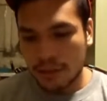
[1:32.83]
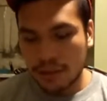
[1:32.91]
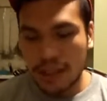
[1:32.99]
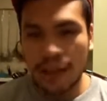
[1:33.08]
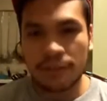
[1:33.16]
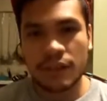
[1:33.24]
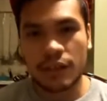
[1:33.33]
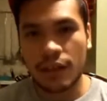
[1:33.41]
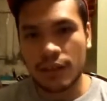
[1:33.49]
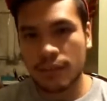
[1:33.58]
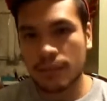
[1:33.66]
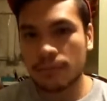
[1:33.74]
livestock,
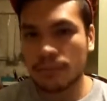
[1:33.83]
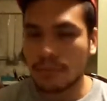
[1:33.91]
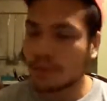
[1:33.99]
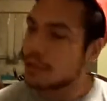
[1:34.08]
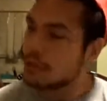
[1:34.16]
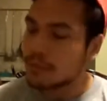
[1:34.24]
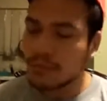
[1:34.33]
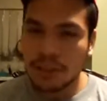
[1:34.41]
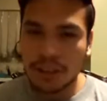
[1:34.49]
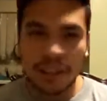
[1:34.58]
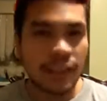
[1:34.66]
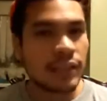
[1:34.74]

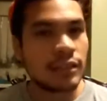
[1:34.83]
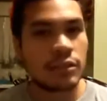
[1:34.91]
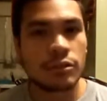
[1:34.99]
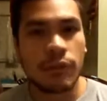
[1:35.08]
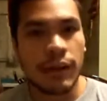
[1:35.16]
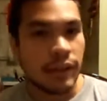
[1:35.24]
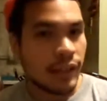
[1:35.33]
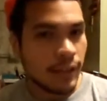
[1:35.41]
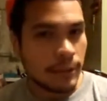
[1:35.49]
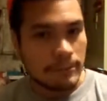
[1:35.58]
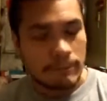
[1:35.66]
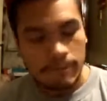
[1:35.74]
chickens, so I can eat.
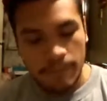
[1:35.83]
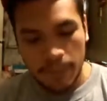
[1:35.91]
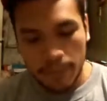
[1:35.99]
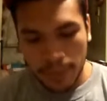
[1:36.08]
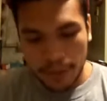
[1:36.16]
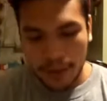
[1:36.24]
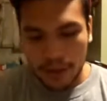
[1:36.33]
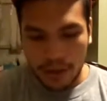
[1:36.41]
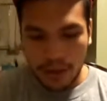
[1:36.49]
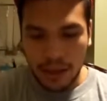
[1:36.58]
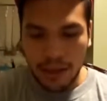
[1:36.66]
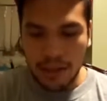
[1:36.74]

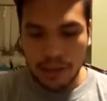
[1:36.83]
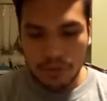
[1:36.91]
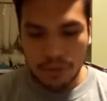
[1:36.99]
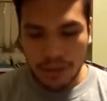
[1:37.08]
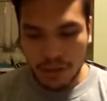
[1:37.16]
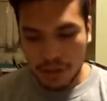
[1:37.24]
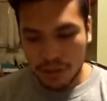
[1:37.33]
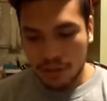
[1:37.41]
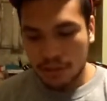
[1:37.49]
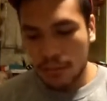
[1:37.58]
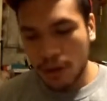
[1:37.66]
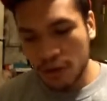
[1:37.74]
And this was done on a
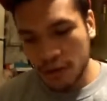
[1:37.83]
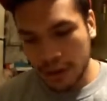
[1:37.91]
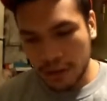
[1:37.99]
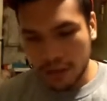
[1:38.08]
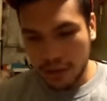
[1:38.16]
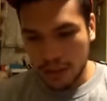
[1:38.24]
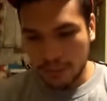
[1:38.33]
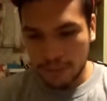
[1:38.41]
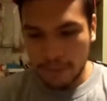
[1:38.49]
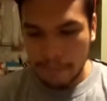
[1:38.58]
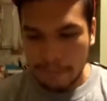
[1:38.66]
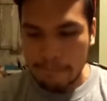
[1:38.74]
small scale level,
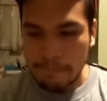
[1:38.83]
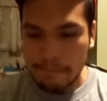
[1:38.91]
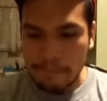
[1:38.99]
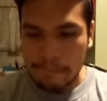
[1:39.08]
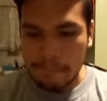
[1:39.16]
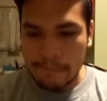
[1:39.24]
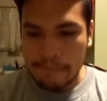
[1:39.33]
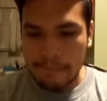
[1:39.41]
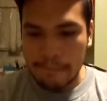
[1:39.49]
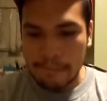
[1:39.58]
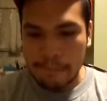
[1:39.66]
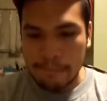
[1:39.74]

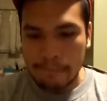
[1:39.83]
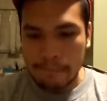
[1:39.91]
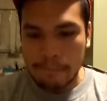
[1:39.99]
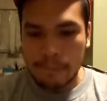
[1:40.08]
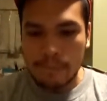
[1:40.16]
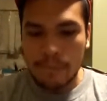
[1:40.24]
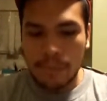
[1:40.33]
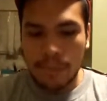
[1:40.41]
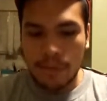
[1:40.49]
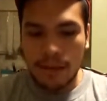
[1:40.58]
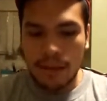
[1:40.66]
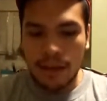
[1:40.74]
right?
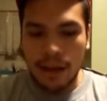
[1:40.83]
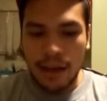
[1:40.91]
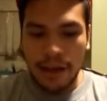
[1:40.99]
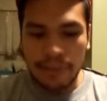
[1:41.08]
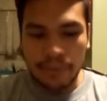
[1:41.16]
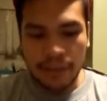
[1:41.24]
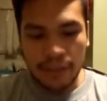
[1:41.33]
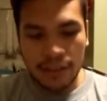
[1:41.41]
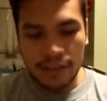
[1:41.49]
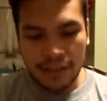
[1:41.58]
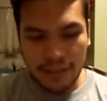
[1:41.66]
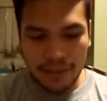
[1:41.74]
And
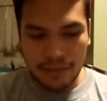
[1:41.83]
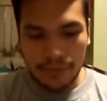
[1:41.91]
because